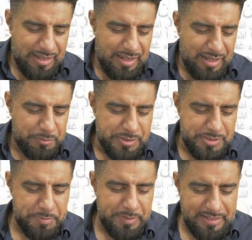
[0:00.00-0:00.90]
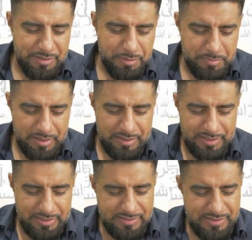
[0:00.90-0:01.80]
I was speaking on
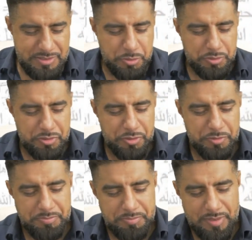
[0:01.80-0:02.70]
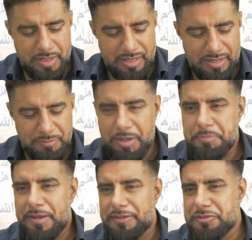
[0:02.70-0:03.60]
my Discord group, my
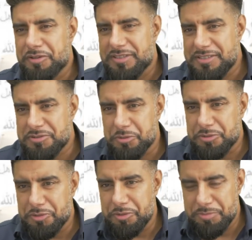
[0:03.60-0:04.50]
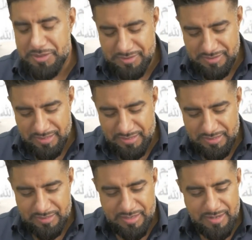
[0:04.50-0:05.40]
Patreon Discord group the other day,
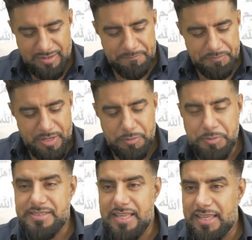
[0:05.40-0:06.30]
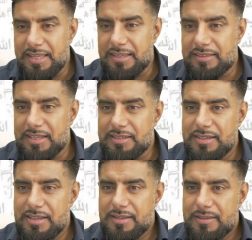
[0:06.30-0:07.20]
and I was saying that
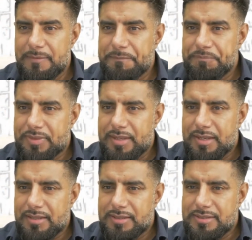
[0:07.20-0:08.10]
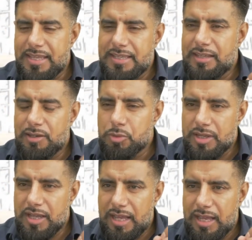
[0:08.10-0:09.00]
take a
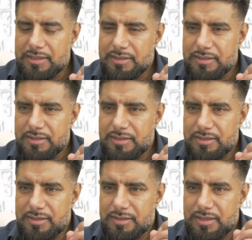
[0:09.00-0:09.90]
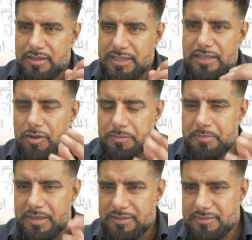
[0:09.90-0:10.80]
look at Elon
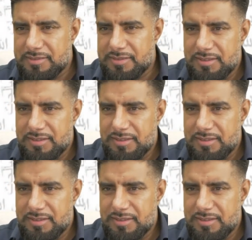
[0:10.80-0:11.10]
Musk.